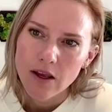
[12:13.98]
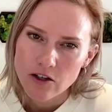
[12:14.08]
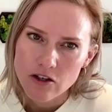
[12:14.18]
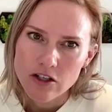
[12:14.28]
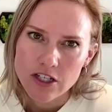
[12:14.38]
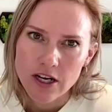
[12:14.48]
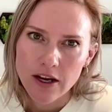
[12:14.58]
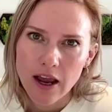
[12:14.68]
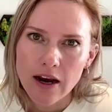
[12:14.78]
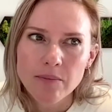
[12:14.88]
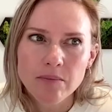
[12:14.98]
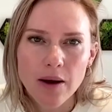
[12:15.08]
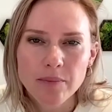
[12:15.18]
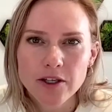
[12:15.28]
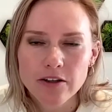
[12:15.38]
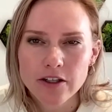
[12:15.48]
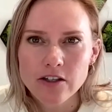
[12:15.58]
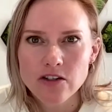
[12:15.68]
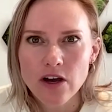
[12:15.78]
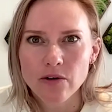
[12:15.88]
Interesting. And I'm
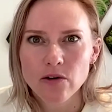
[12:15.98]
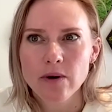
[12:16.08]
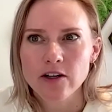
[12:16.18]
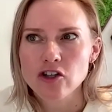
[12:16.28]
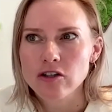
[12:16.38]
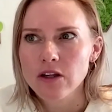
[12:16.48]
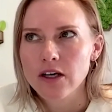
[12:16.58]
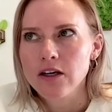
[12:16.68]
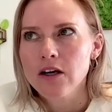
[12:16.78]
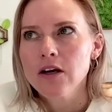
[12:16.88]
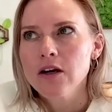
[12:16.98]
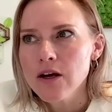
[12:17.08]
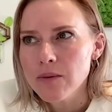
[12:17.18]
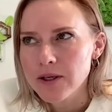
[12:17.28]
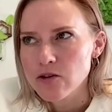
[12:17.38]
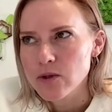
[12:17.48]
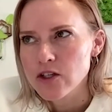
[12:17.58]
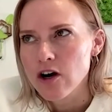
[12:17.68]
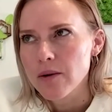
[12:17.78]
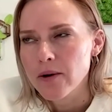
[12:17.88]
curious how you measure like because we
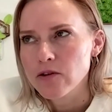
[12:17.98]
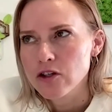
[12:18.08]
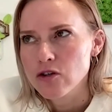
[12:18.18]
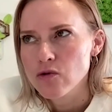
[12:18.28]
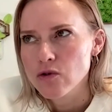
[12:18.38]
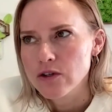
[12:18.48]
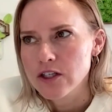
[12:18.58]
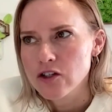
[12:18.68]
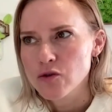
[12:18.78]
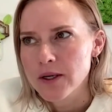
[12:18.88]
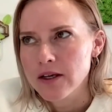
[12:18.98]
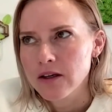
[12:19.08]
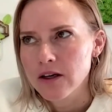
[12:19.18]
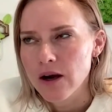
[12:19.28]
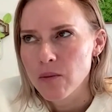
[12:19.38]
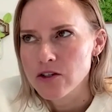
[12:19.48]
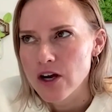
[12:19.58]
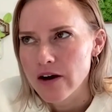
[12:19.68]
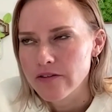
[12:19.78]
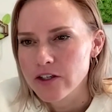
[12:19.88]
talk about the user needs being like I want to
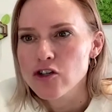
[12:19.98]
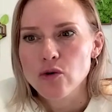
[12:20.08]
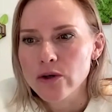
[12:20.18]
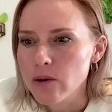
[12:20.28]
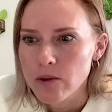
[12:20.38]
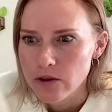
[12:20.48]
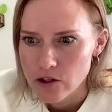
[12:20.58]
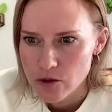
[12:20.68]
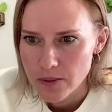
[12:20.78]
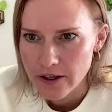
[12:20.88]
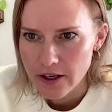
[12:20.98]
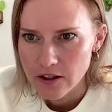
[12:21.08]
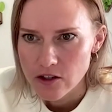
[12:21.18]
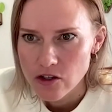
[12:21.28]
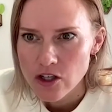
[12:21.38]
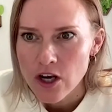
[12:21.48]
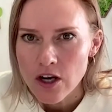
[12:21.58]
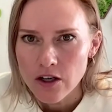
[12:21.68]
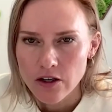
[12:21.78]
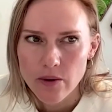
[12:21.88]
have an enjoyable experience,
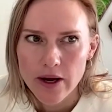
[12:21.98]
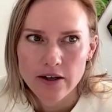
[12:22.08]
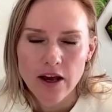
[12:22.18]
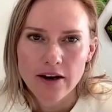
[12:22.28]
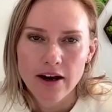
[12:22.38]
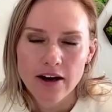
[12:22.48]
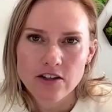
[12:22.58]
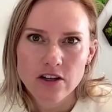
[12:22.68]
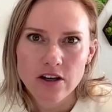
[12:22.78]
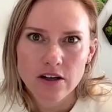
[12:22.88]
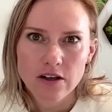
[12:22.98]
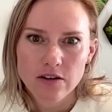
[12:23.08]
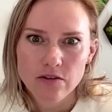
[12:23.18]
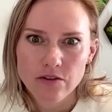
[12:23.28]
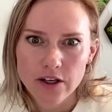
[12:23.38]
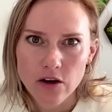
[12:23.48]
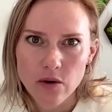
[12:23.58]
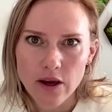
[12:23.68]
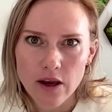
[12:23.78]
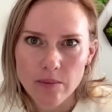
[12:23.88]
and as a video
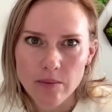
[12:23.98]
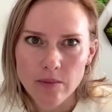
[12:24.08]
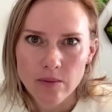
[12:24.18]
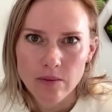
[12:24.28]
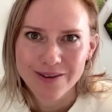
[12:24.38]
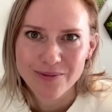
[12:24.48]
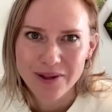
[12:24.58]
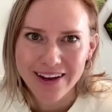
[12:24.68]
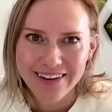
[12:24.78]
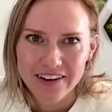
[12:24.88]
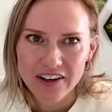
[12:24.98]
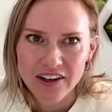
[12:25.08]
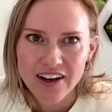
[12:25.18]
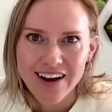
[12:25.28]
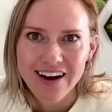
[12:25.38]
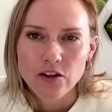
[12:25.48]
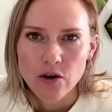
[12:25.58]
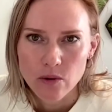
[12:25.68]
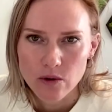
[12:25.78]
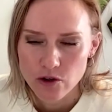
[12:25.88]
game player,
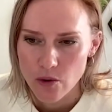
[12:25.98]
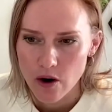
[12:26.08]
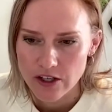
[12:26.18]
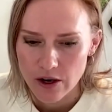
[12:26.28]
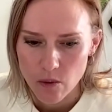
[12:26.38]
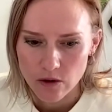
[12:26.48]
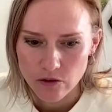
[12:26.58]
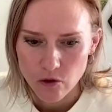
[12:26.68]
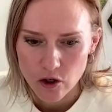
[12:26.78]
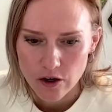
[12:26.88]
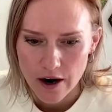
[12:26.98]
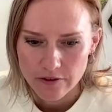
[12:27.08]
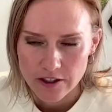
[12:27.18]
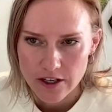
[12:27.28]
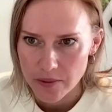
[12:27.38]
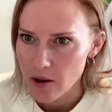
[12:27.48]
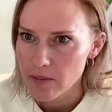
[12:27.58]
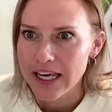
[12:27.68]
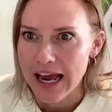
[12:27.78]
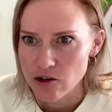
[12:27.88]
so I'll take World of Warcraft for example. I'm
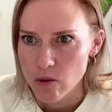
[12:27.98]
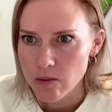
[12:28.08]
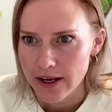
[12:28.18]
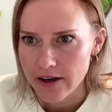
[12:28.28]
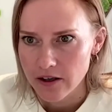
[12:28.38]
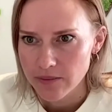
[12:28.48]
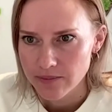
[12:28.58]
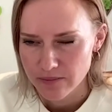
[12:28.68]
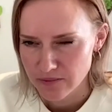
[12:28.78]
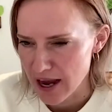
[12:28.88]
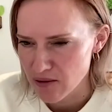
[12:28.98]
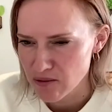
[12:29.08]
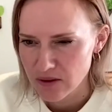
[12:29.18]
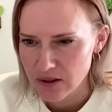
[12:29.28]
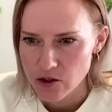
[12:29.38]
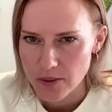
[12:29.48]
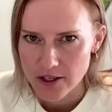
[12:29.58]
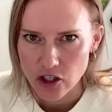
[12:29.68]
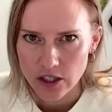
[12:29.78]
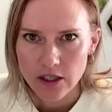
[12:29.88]
a casual player now,
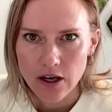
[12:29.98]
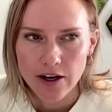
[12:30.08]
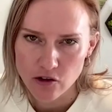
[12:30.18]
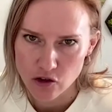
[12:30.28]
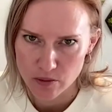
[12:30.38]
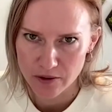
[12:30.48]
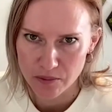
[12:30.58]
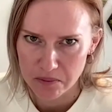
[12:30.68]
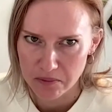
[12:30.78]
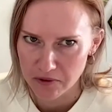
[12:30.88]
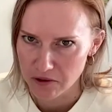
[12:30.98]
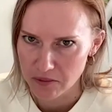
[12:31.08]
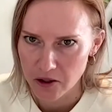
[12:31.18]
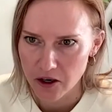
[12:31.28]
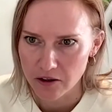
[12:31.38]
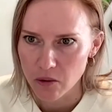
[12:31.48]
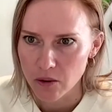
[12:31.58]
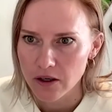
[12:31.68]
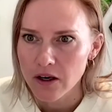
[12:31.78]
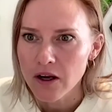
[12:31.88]
especially. I used to be a lot more
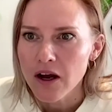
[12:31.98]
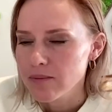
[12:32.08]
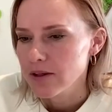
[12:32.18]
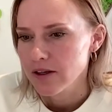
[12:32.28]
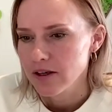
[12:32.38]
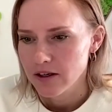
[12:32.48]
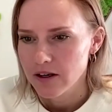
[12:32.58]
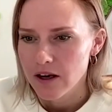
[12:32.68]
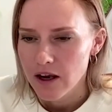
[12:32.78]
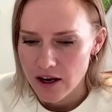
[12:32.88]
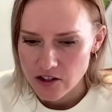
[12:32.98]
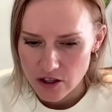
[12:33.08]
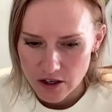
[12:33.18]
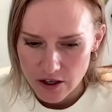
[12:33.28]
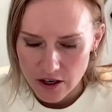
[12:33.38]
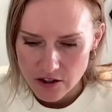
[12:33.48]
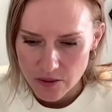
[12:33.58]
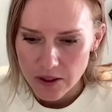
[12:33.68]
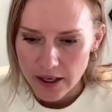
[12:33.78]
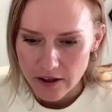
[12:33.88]
hardcore, but like as a
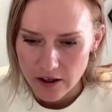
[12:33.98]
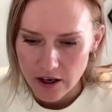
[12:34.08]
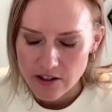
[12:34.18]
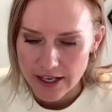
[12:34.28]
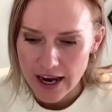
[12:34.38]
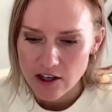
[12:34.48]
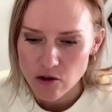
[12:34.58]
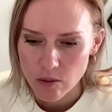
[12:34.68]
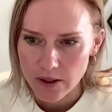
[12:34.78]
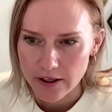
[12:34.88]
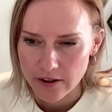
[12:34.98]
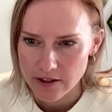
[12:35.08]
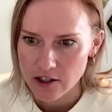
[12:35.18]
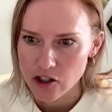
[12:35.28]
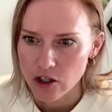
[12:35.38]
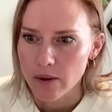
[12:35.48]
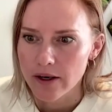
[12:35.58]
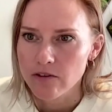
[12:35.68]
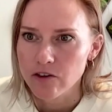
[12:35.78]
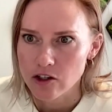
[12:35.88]
player, as a casual player, it's actually quite
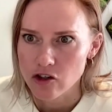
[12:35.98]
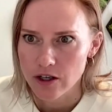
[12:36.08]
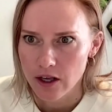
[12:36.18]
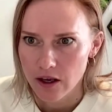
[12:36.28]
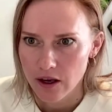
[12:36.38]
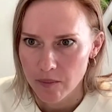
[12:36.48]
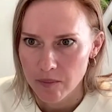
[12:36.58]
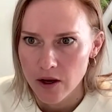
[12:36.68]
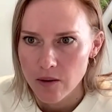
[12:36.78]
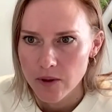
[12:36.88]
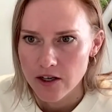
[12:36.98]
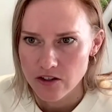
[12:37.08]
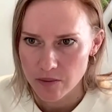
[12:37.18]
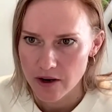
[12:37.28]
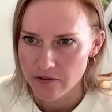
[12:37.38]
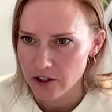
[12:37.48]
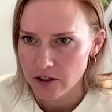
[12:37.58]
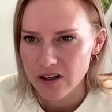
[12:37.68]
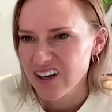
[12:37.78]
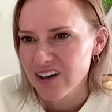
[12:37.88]
a frustrating game because I
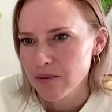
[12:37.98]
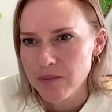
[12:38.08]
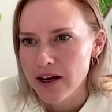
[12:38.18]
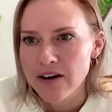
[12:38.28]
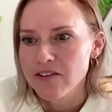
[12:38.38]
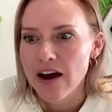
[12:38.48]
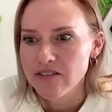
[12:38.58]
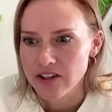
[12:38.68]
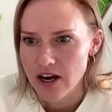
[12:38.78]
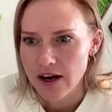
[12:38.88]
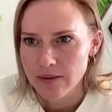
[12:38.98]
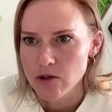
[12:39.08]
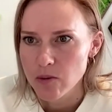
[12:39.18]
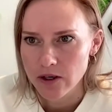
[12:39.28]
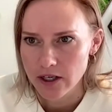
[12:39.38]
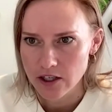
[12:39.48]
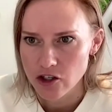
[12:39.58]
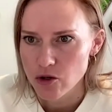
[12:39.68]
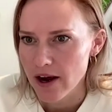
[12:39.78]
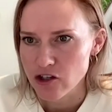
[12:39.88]
never have the time to put in
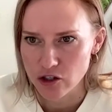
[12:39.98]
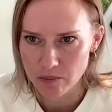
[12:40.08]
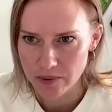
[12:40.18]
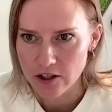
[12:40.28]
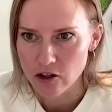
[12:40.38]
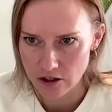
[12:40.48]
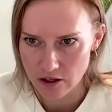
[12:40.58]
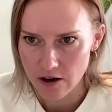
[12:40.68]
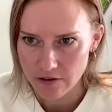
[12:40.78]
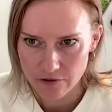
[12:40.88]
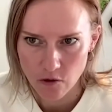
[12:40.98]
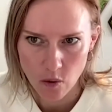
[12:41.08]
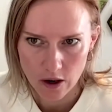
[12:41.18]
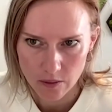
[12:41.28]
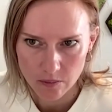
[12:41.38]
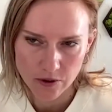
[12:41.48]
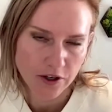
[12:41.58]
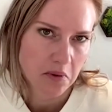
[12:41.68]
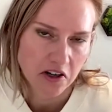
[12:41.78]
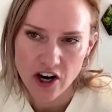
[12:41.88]
to actually be good enough for
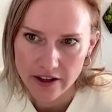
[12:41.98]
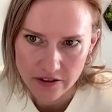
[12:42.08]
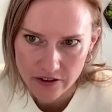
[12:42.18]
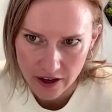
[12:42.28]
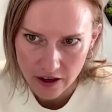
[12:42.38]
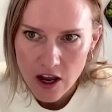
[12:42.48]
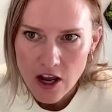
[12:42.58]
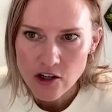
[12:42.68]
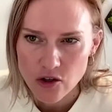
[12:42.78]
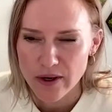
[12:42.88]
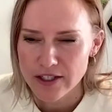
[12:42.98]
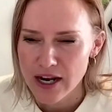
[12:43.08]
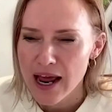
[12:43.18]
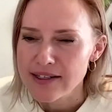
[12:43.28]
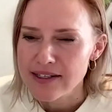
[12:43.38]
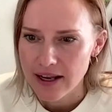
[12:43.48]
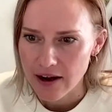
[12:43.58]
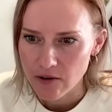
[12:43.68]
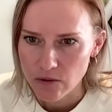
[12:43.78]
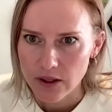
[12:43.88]
pretty much anything. So I tend to
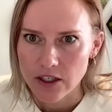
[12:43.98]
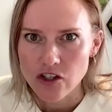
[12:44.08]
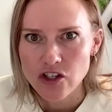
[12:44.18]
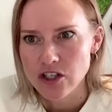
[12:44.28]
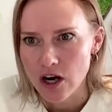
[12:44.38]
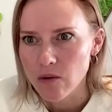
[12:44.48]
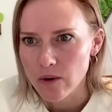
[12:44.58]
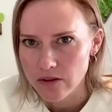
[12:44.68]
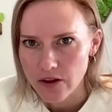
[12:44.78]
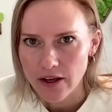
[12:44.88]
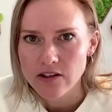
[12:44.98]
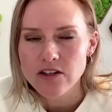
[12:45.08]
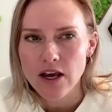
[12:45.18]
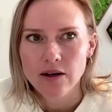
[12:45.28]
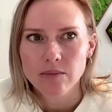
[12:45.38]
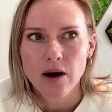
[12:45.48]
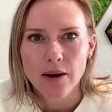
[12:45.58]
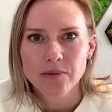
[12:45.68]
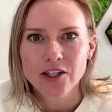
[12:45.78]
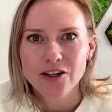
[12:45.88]
get really stuck with things. And
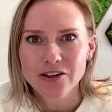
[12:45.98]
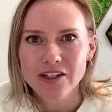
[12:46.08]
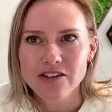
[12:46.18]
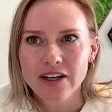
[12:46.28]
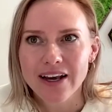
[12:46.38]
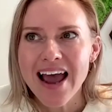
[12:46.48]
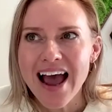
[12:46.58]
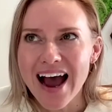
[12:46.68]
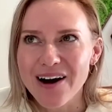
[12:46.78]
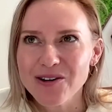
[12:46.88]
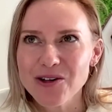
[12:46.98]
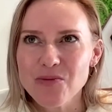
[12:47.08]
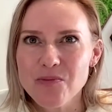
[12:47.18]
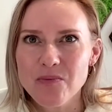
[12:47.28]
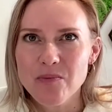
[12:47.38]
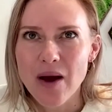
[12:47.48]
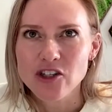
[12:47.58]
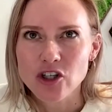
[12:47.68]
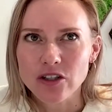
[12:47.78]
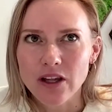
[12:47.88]
I'm curious, like, how do you
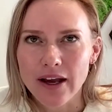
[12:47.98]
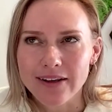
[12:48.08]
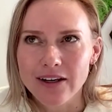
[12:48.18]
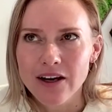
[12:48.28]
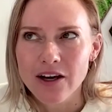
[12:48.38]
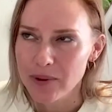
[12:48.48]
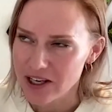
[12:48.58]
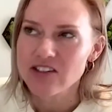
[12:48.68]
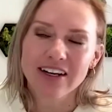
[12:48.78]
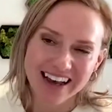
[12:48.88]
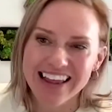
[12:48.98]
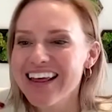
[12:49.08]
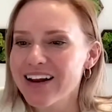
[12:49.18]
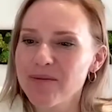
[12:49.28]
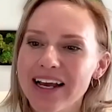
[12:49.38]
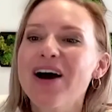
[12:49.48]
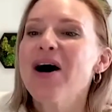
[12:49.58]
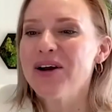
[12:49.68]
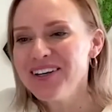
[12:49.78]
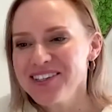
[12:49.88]
measure like because like and then I'm like,
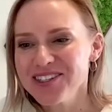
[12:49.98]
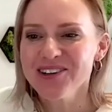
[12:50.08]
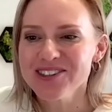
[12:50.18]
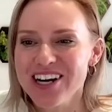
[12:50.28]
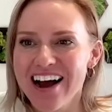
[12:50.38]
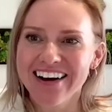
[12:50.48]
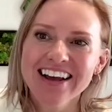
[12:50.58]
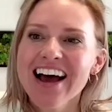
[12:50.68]
nostalgia.